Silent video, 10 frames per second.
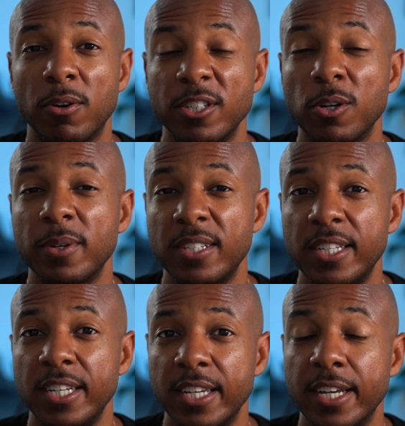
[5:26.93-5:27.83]
He's always
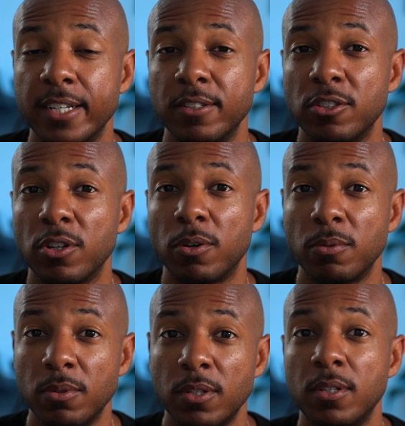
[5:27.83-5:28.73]
seeking it.
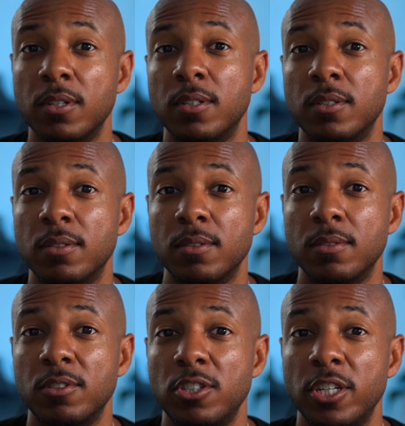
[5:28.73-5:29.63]
So
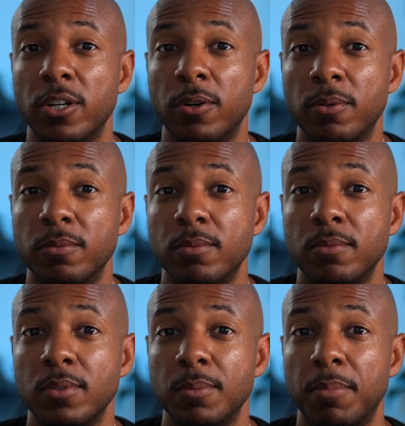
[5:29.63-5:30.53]
Chio
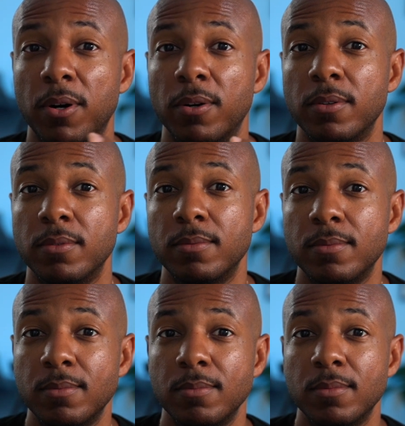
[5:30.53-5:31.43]
is
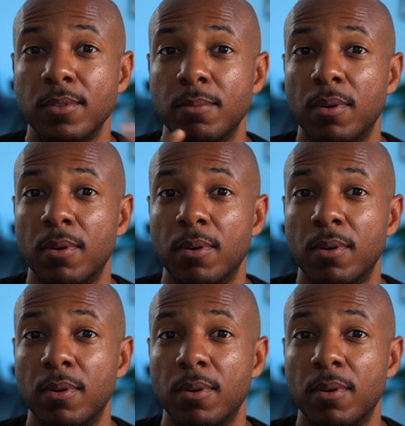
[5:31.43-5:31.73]
ball.